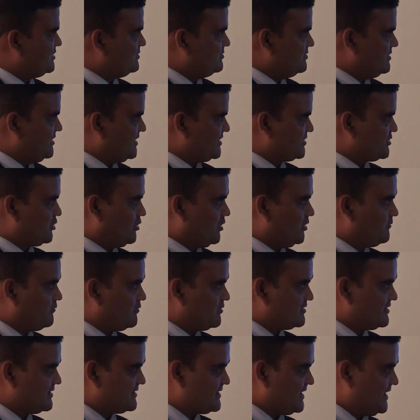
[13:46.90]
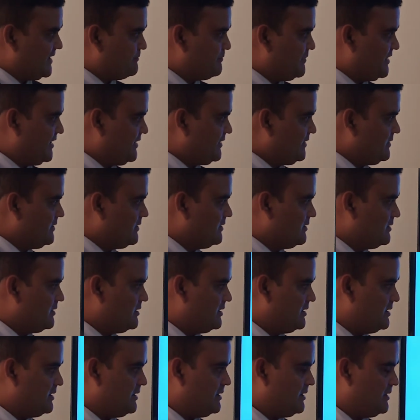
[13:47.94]
that's all for the time being.
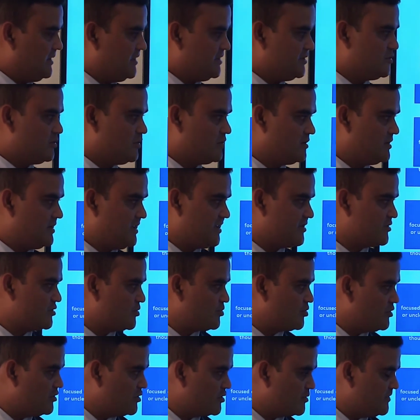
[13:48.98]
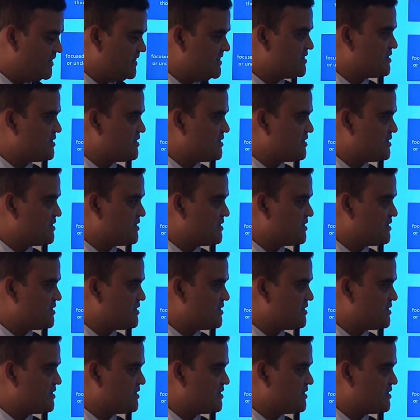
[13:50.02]
I don't like to prolong my